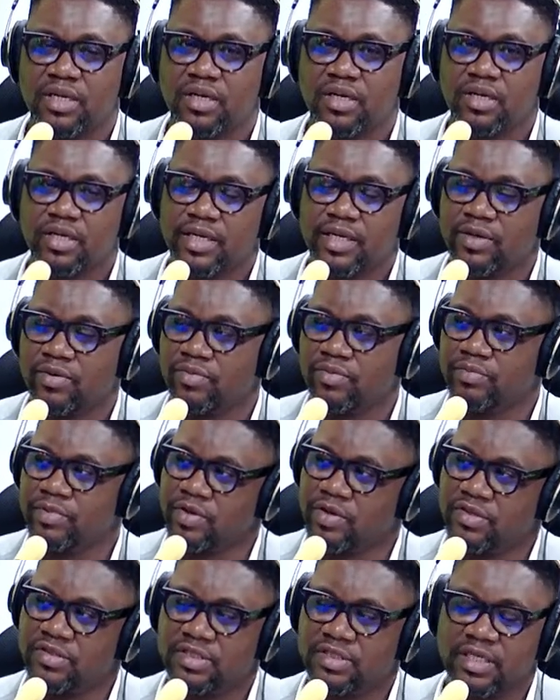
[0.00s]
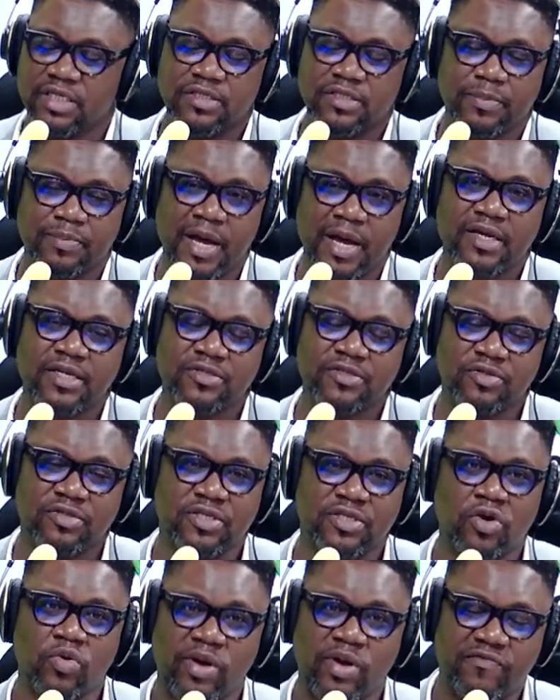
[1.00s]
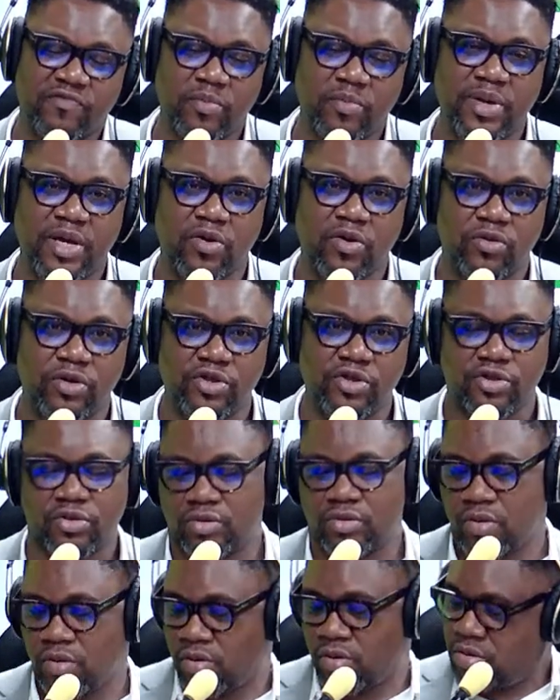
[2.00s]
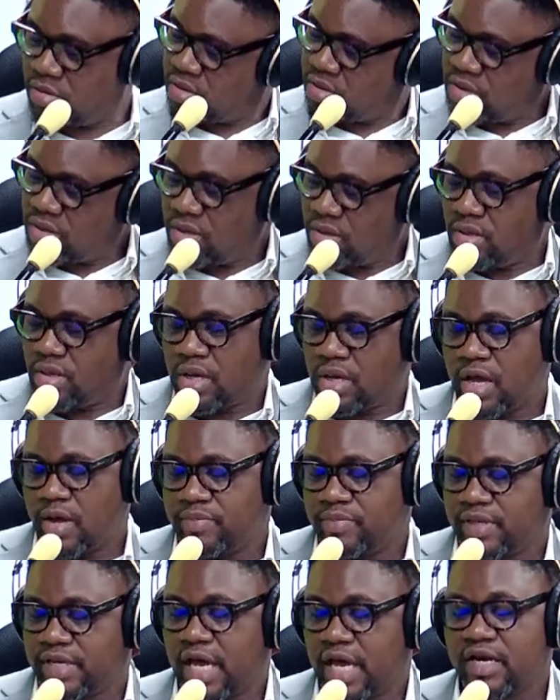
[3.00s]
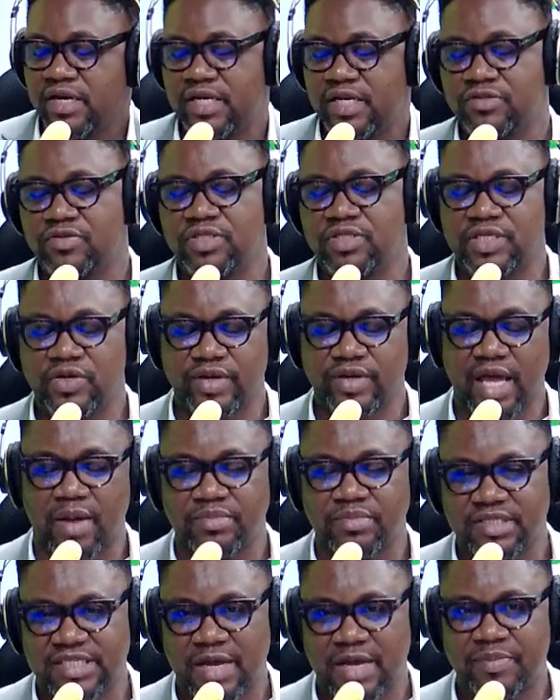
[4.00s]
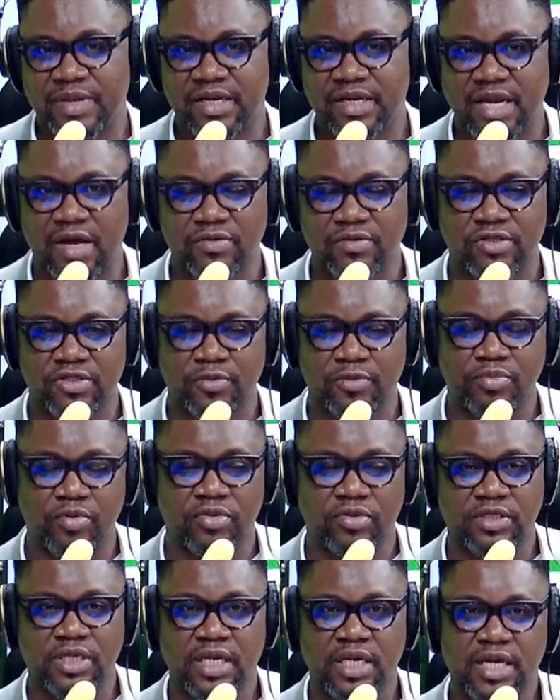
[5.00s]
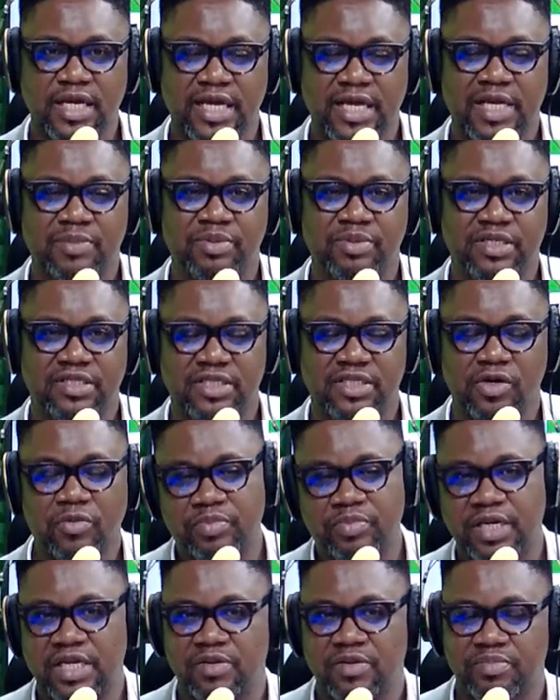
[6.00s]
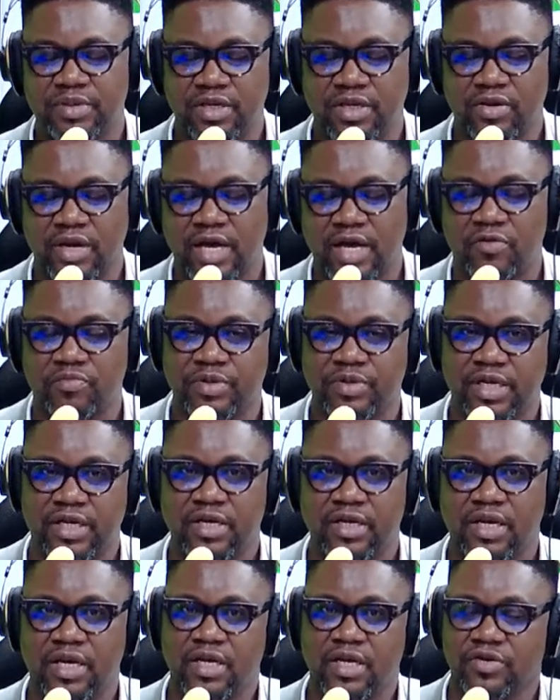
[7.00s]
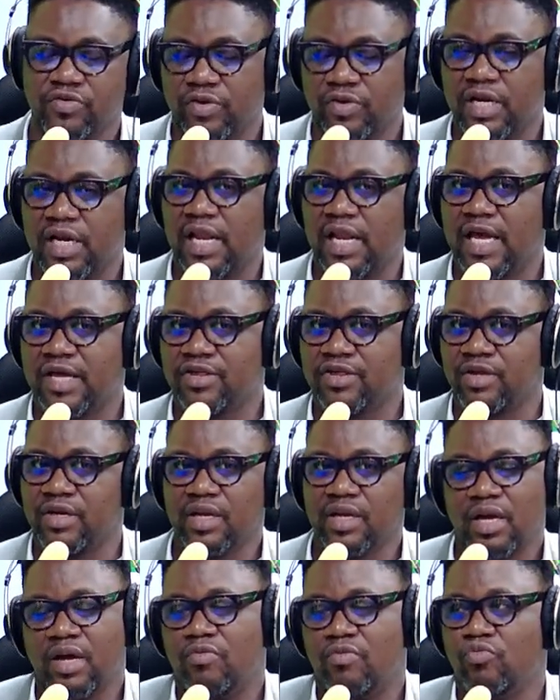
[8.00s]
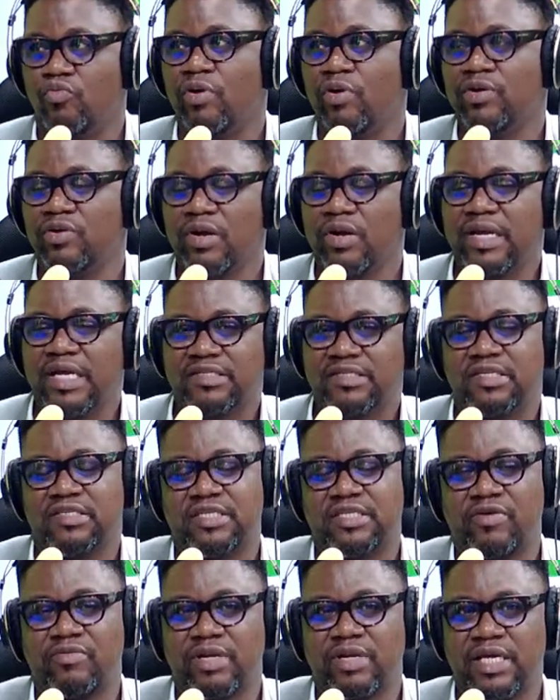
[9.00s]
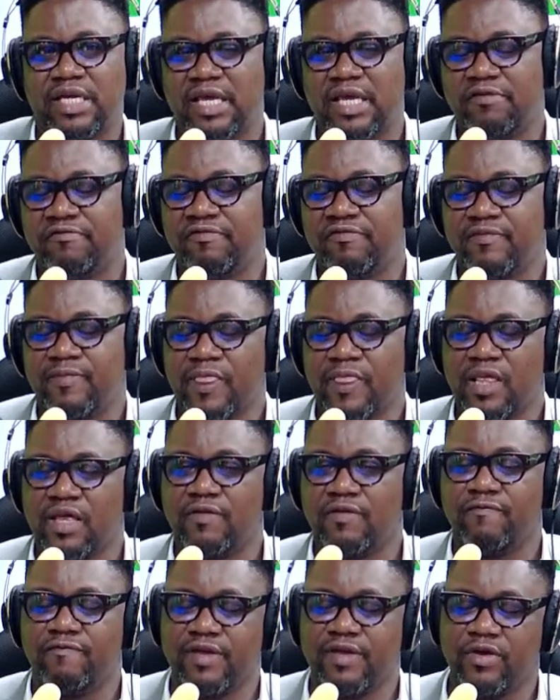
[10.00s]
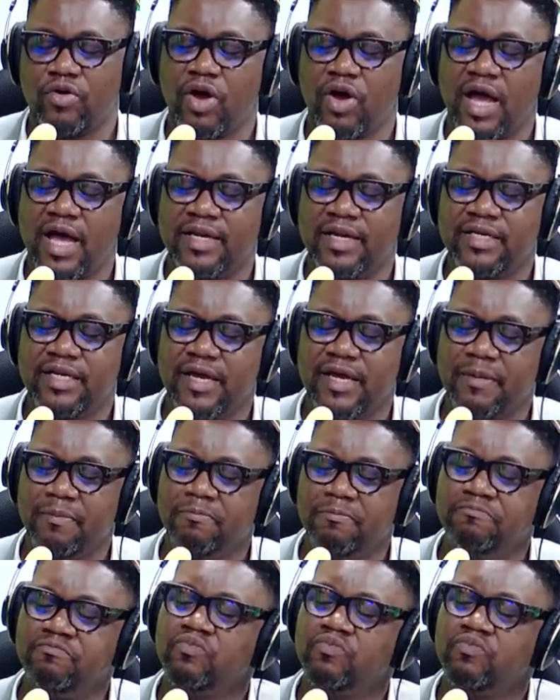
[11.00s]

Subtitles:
you know, because there's the parties who say, oh, we're forming a coalition, or the candidates who say, okay, I'm stepping down to support APC or PDP or LP during an election, will not necessarily give the or hand